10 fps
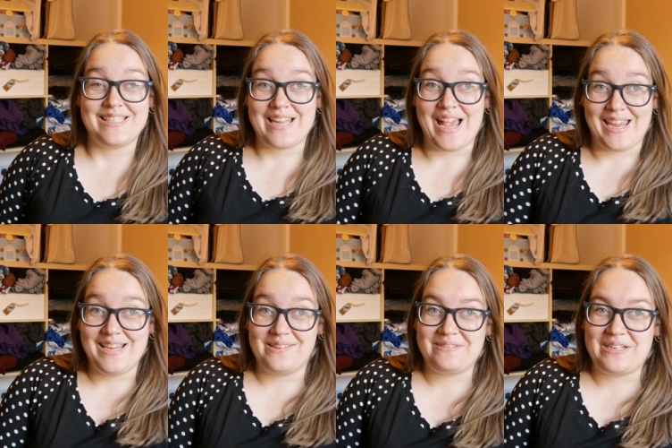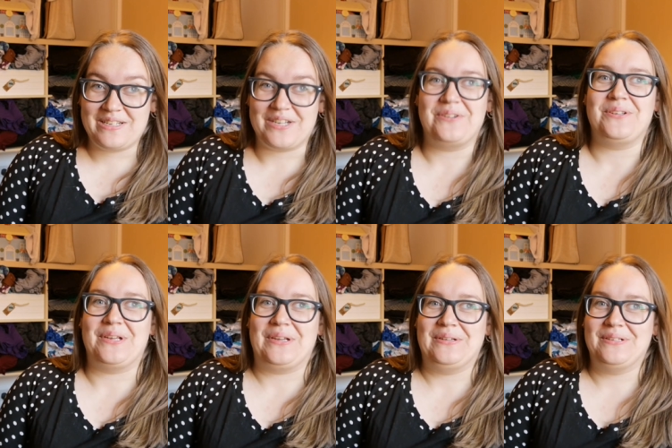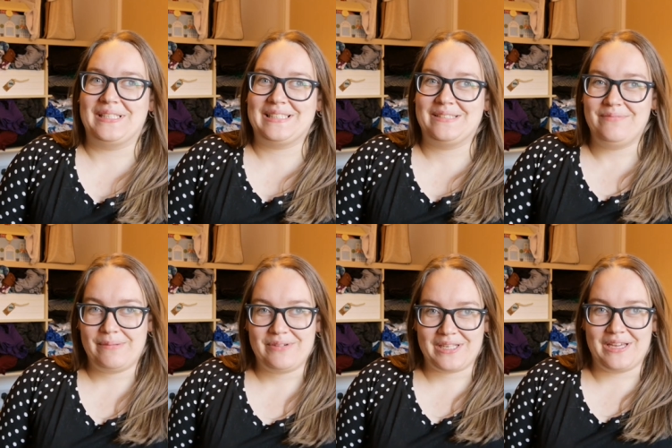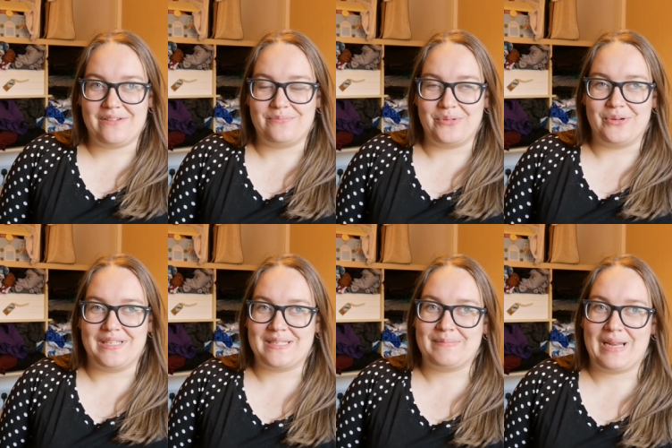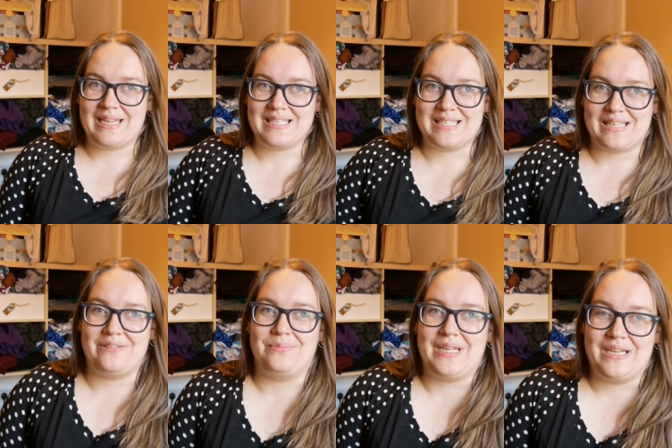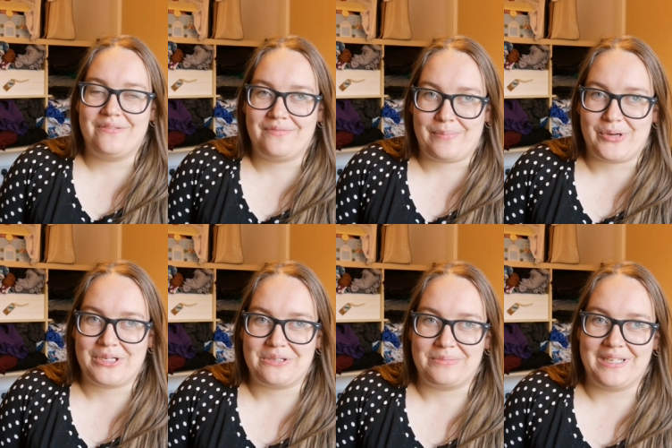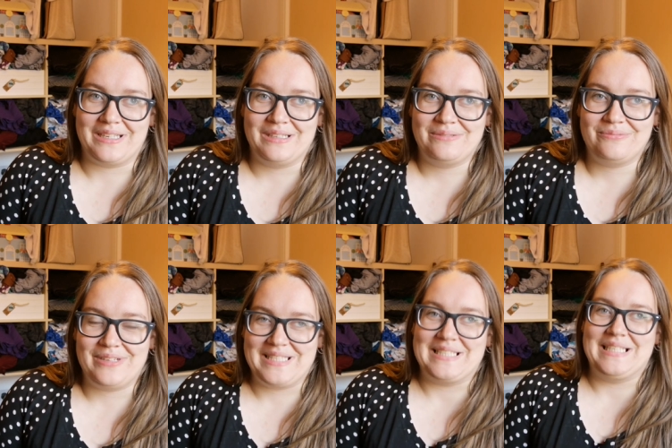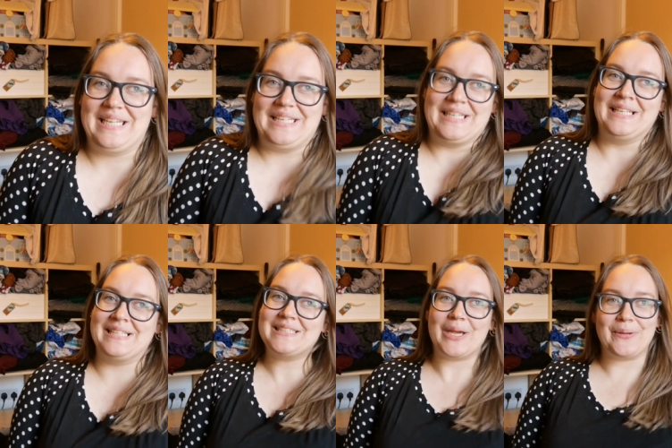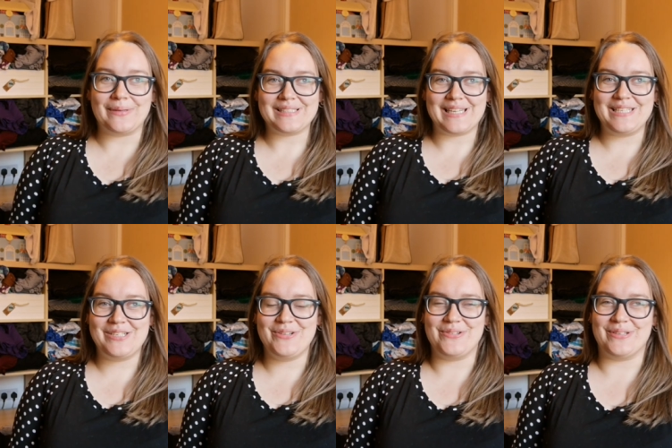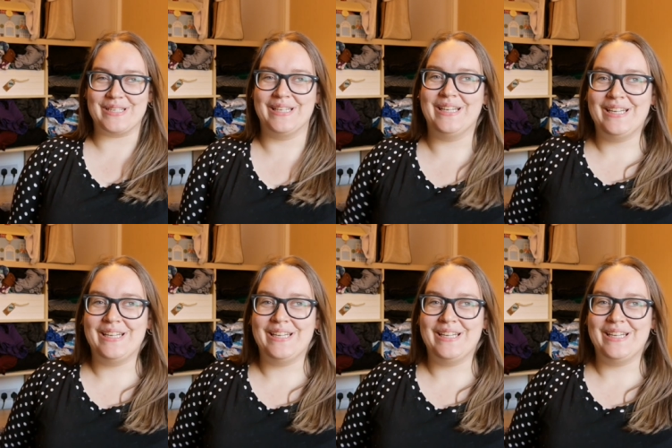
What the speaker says: Today I'm going to show you some fabric that I've bought and some places that I've been fabric shopping recently, so stay tuned.